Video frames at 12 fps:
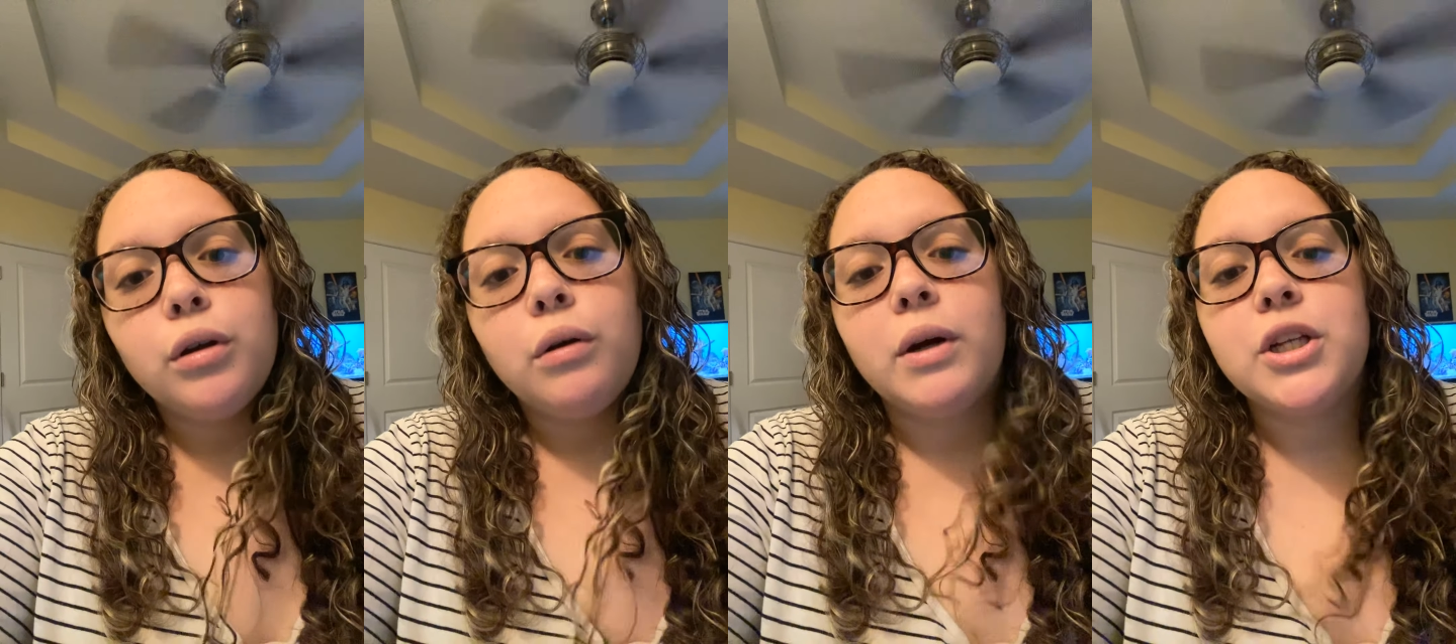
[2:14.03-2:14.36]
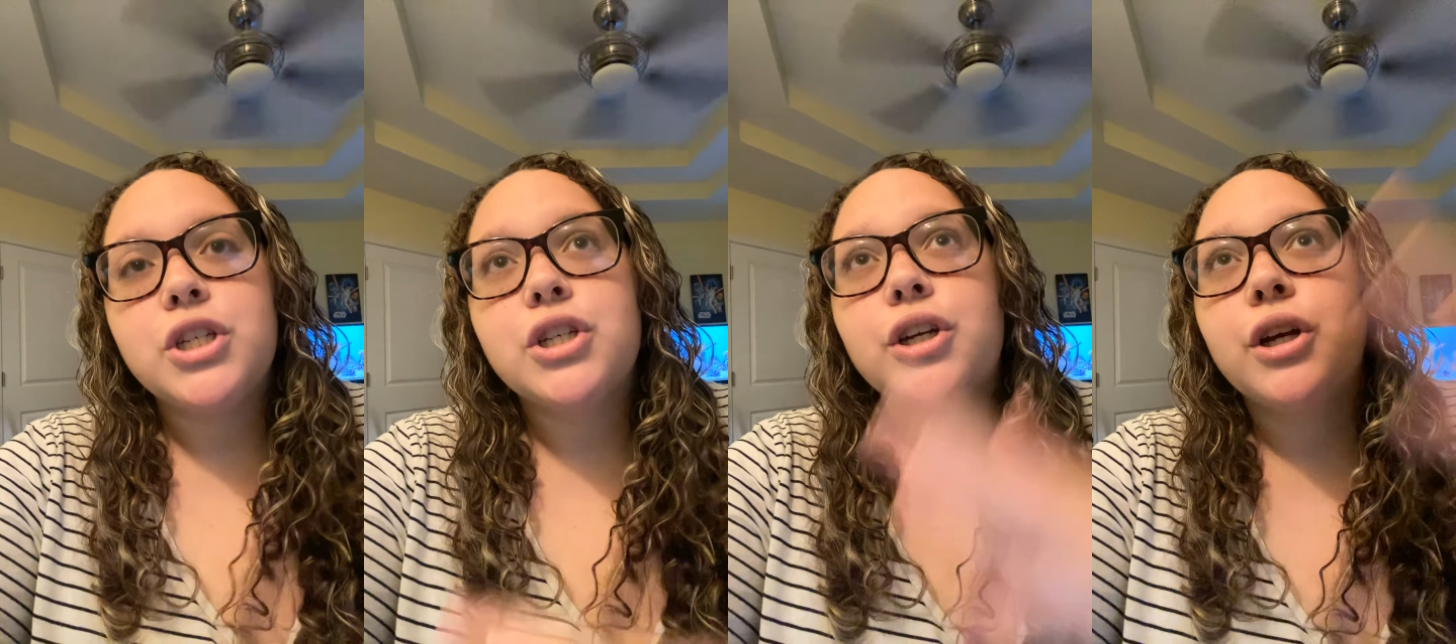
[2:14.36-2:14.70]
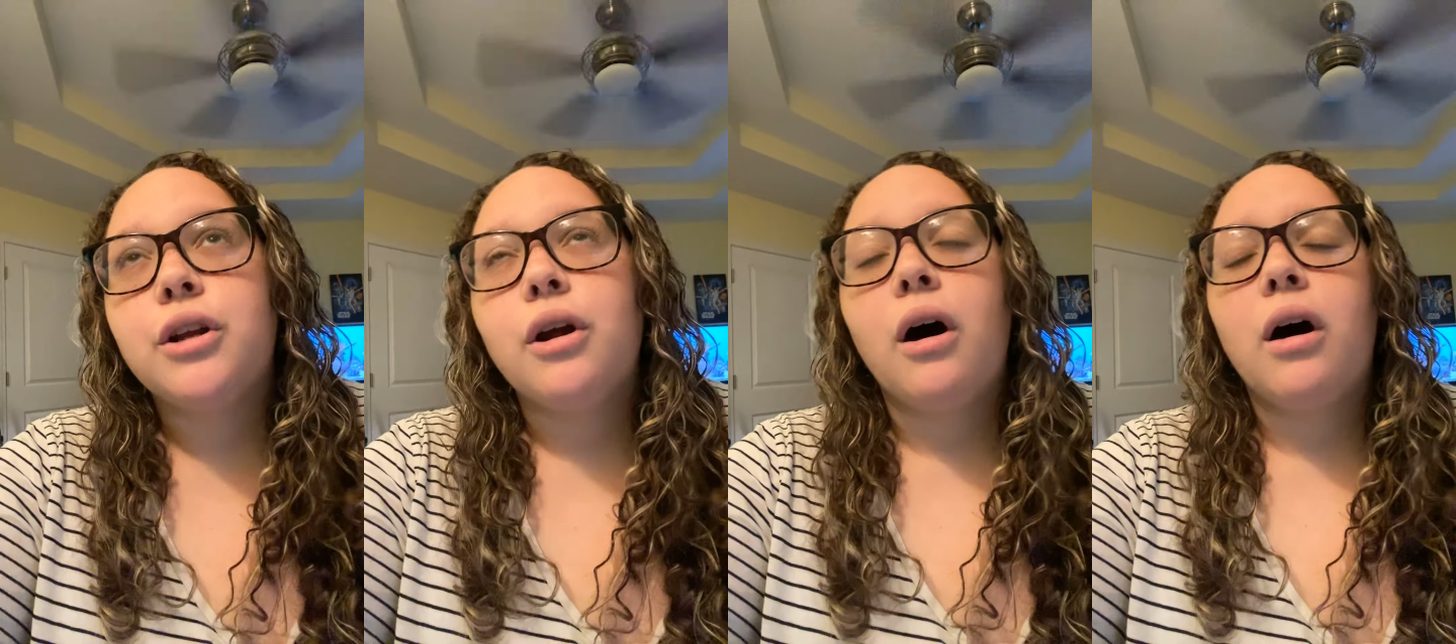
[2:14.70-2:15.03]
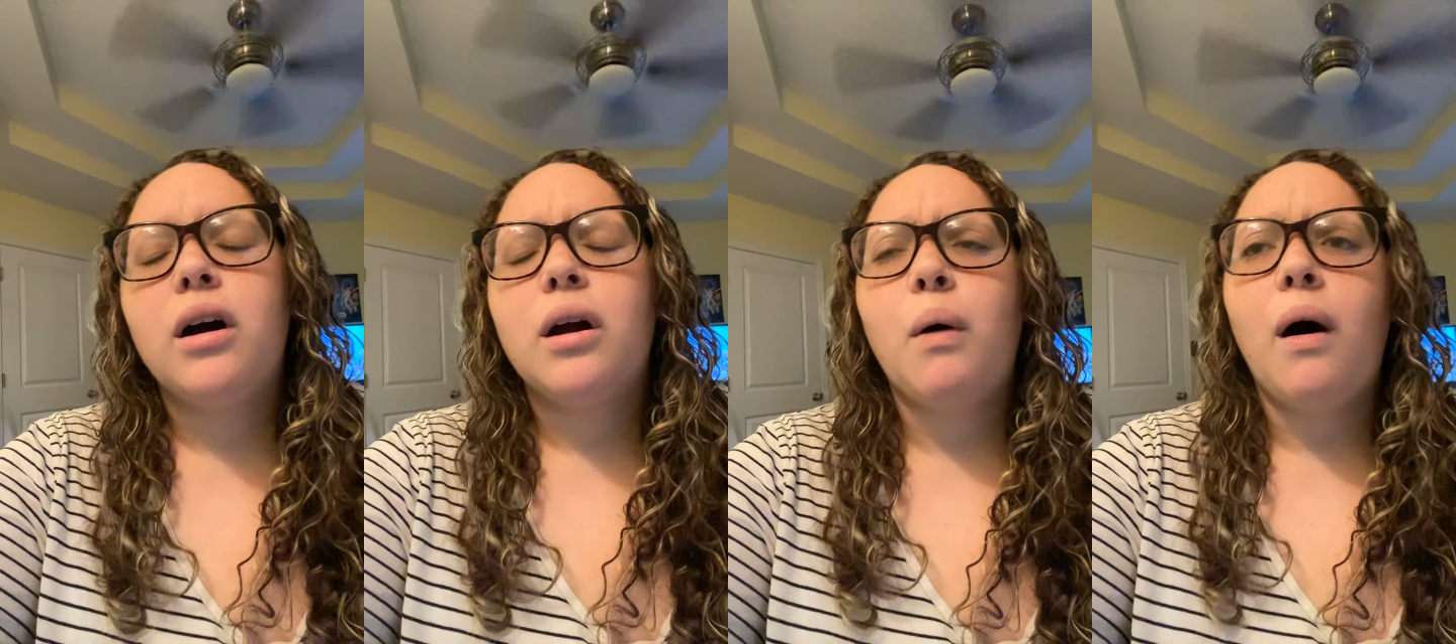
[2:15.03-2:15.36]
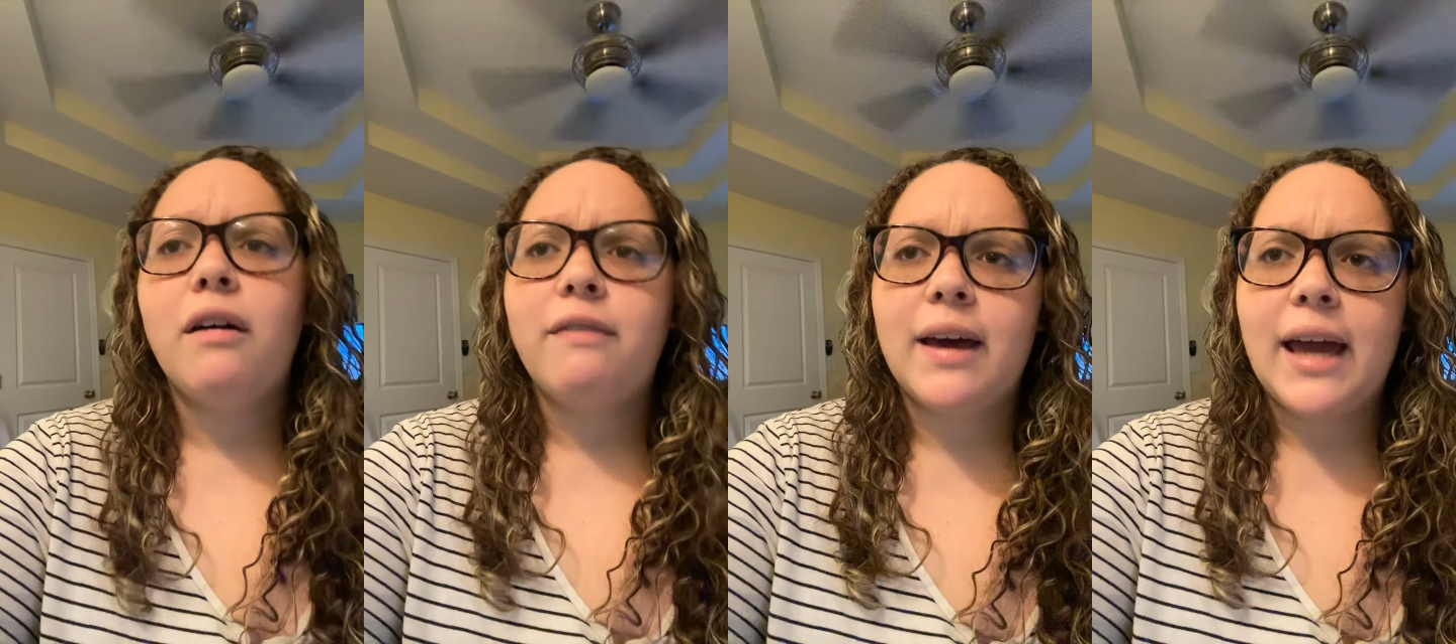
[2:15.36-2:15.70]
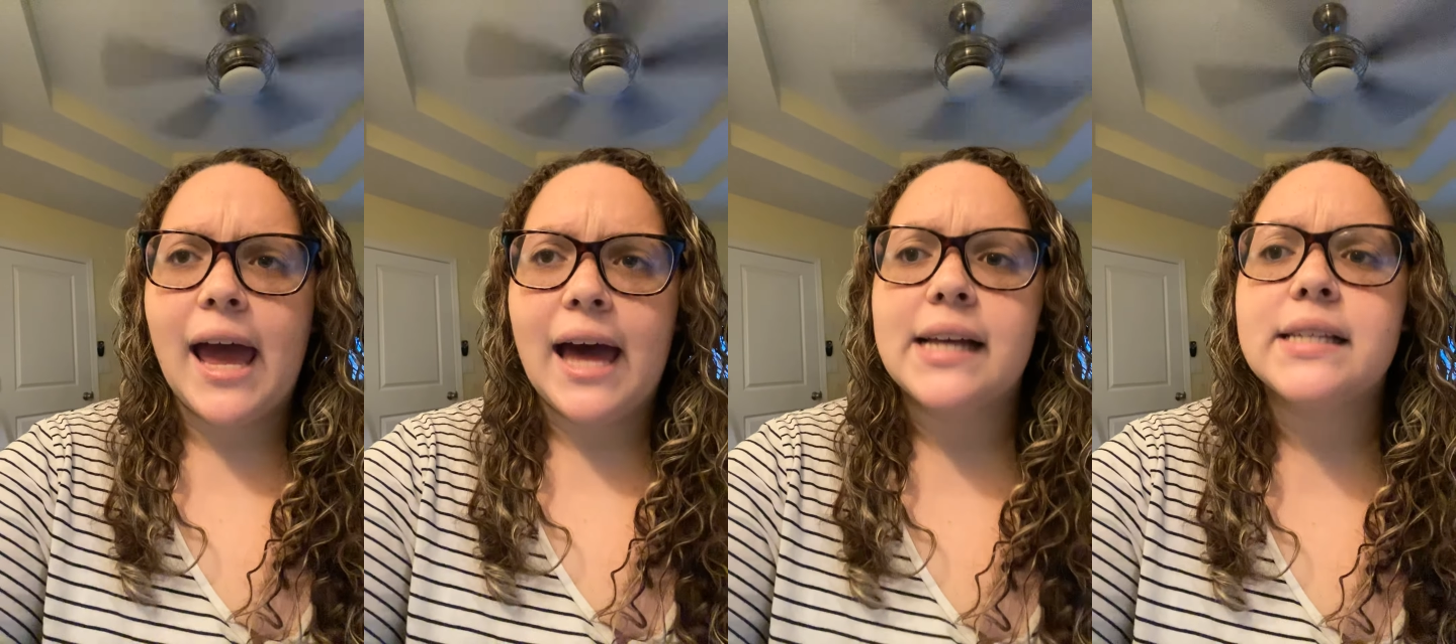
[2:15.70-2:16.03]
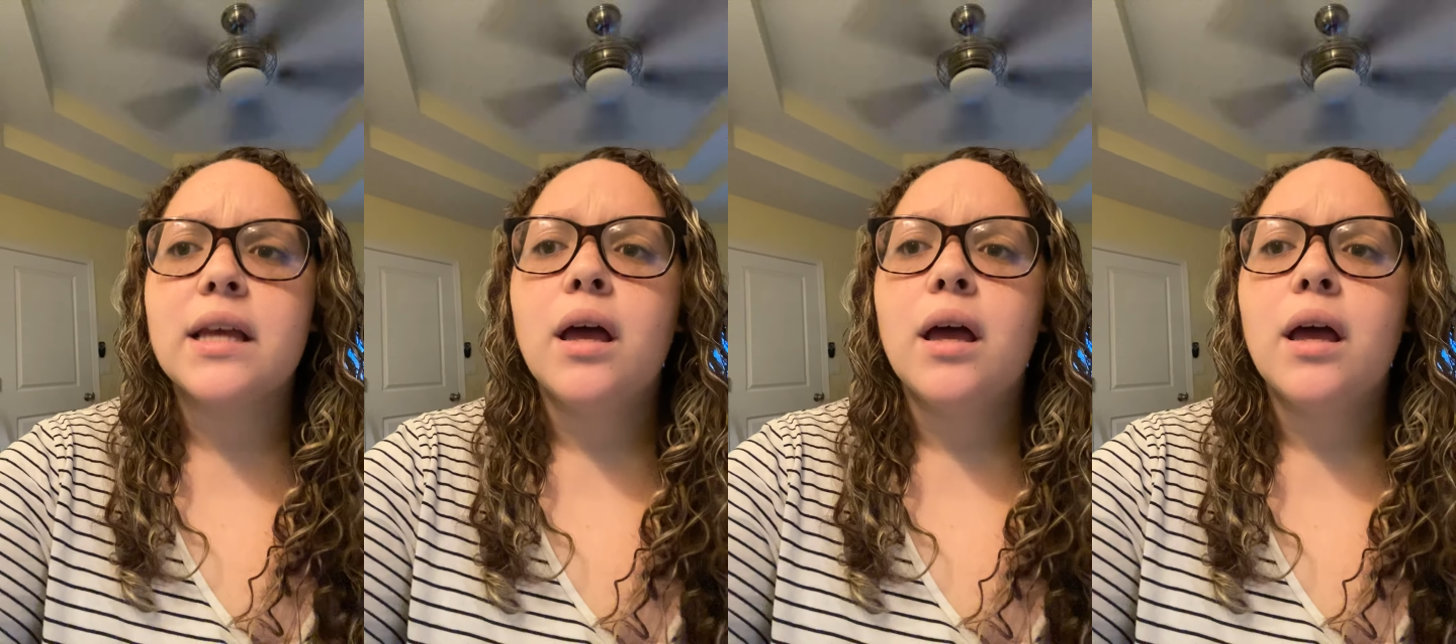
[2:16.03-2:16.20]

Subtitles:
which could qualify as